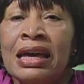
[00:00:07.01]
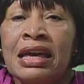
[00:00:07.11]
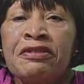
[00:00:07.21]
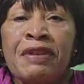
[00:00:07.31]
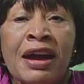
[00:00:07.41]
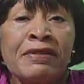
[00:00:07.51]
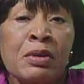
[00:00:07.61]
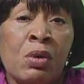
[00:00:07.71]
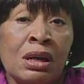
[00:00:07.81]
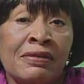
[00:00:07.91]
If every
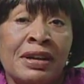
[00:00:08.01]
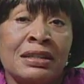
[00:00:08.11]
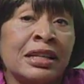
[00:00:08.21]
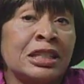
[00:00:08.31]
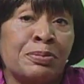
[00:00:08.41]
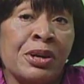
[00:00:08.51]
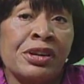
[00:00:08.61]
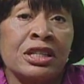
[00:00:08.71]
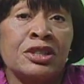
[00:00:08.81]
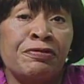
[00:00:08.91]
one of us
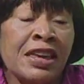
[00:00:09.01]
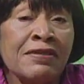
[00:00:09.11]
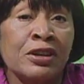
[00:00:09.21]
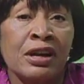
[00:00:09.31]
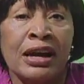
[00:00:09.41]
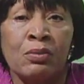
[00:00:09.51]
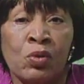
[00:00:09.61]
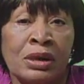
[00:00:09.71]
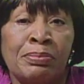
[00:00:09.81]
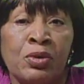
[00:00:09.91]
experienced fever at
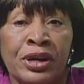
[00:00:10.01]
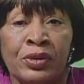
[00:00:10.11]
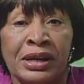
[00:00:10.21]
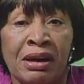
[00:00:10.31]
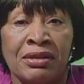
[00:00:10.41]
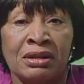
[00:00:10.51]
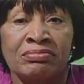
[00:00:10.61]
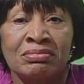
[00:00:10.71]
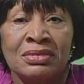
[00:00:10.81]
one point or another,